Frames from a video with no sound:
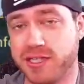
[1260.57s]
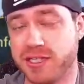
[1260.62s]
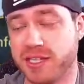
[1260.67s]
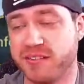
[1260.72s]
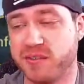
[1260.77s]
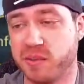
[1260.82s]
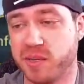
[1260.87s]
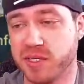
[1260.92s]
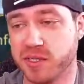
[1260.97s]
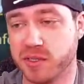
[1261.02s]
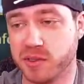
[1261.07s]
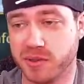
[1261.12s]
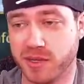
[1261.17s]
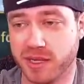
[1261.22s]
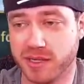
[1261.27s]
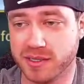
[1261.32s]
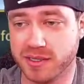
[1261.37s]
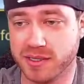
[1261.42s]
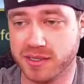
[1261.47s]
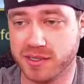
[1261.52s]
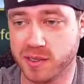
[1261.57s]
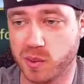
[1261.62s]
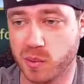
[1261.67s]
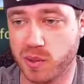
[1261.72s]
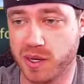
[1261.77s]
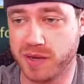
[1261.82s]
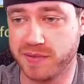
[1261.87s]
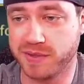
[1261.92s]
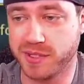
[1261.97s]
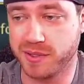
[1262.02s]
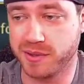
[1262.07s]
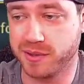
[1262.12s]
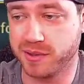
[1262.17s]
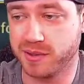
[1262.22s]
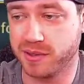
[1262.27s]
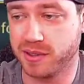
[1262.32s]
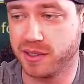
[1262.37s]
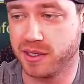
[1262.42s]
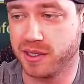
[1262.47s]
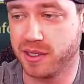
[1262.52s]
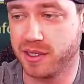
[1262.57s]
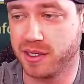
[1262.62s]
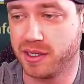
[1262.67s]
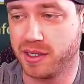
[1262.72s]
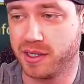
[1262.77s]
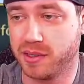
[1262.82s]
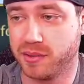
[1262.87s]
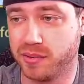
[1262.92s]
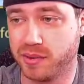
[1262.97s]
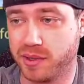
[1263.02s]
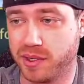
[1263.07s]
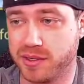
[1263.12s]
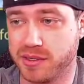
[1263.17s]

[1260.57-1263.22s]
everybody's cooldowns. So wave 2, we're going